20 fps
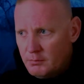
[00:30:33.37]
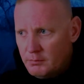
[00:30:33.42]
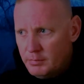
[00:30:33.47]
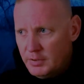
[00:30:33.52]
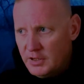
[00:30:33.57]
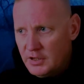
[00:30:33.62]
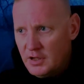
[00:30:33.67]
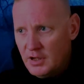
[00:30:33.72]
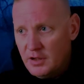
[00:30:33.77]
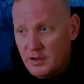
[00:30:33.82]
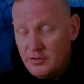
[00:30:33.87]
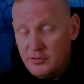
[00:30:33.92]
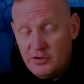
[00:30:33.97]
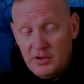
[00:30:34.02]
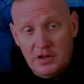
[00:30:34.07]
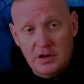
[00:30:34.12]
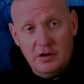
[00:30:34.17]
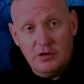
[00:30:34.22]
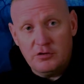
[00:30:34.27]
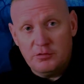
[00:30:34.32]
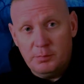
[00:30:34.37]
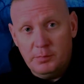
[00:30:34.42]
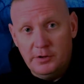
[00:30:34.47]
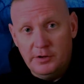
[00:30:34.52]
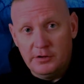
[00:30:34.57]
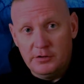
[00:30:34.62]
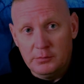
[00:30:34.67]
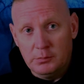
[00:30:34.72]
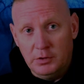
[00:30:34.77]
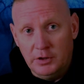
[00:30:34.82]
because
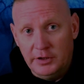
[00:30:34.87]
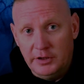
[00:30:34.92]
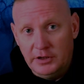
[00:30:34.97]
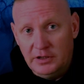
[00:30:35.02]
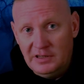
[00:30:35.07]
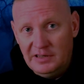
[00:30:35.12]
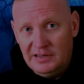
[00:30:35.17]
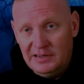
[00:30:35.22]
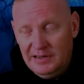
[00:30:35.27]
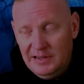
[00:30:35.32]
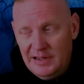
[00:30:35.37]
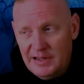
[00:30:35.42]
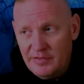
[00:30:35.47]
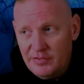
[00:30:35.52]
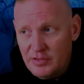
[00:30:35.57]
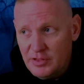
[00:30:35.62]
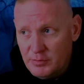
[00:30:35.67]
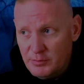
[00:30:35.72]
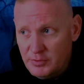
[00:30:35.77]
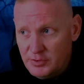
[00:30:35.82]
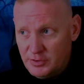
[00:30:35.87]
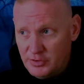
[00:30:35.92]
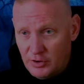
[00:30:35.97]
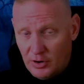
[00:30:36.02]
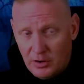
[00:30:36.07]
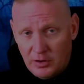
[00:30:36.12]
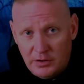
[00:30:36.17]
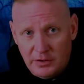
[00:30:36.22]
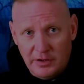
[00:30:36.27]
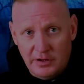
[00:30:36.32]
inexplicably, in the
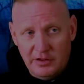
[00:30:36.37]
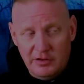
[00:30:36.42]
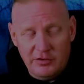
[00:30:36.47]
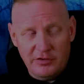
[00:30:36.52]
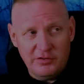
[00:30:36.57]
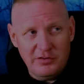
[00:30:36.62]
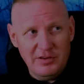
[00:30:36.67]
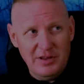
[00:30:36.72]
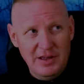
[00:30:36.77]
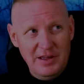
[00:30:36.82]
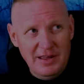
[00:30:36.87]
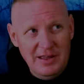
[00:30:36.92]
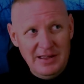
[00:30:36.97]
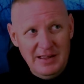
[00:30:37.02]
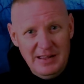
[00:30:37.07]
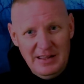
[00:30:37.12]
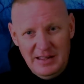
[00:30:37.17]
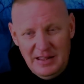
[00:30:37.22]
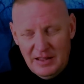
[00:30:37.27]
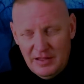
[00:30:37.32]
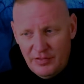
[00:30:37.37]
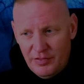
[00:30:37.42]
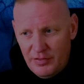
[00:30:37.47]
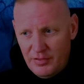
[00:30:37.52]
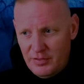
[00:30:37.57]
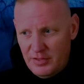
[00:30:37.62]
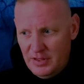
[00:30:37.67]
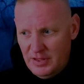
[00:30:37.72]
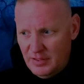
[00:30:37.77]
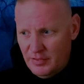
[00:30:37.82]
darkness,
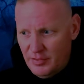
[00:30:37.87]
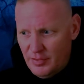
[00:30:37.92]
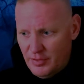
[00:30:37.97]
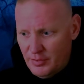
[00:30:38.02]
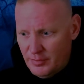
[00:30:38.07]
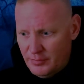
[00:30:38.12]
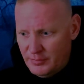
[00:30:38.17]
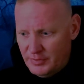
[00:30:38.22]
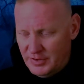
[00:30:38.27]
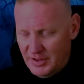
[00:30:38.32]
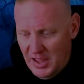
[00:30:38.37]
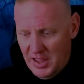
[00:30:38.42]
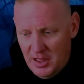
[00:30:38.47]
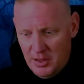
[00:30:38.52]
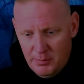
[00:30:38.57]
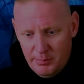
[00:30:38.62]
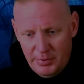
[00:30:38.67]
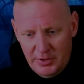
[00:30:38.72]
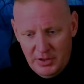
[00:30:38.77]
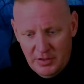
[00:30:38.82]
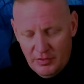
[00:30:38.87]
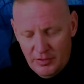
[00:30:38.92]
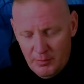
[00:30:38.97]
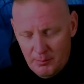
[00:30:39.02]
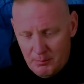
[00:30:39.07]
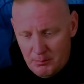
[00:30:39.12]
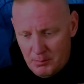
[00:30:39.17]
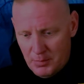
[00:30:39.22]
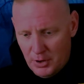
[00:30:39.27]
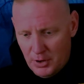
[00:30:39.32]
in the damp, in the
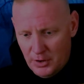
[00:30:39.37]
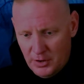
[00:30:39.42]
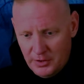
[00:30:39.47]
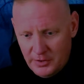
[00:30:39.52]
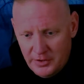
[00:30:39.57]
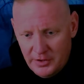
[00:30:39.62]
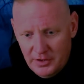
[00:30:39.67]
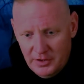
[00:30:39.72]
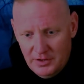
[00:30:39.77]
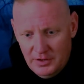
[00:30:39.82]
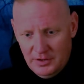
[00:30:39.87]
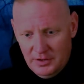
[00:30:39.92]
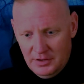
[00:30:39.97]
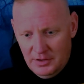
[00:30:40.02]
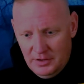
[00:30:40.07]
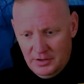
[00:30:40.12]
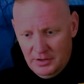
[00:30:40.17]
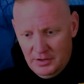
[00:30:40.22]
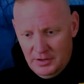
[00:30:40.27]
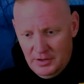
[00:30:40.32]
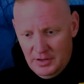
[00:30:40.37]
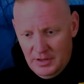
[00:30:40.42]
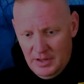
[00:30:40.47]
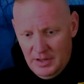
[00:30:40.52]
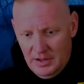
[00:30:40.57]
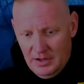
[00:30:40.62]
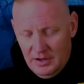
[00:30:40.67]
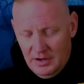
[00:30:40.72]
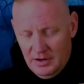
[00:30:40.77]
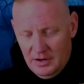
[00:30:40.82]
murk,
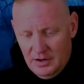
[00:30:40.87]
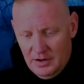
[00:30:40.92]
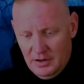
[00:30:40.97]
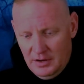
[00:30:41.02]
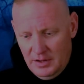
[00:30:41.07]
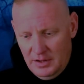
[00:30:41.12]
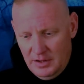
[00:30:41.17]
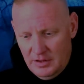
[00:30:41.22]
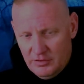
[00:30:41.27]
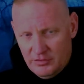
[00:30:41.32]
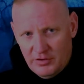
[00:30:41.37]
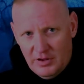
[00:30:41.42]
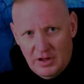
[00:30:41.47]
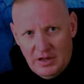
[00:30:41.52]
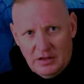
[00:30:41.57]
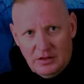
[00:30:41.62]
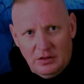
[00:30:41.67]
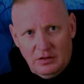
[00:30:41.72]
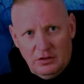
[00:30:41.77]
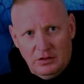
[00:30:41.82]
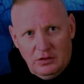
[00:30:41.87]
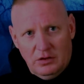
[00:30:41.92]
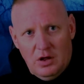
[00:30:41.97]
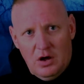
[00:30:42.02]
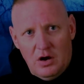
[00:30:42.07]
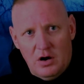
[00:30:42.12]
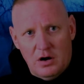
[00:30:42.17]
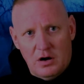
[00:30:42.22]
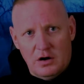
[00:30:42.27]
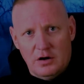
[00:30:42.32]
is a
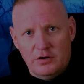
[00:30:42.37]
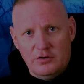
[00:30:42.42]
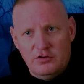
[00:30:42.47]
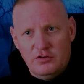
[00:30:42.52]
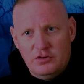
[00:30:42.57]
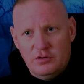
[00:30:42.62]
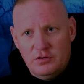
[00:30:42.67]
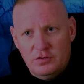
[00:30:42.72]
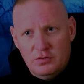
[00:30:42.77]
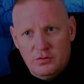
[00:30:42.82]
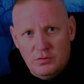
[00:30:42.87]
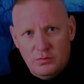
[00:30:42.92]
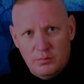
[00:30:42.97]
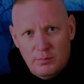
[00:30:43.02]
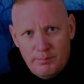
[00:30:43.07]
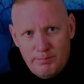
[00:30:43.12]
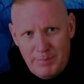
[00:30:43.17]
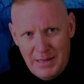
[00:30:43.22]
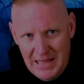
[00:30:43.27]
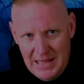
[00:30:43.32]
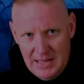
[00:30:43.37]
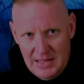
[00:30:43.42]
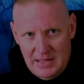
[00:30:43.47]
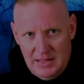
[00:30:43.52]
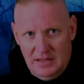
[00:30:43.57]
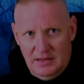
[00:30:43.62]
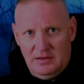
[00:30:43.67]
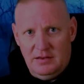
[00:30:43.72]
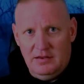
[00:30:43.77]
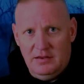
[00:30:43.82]
large
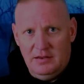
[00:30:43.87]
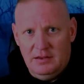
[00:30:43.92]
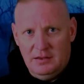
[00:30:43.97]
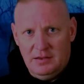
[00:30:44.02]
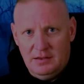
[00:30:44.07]
pit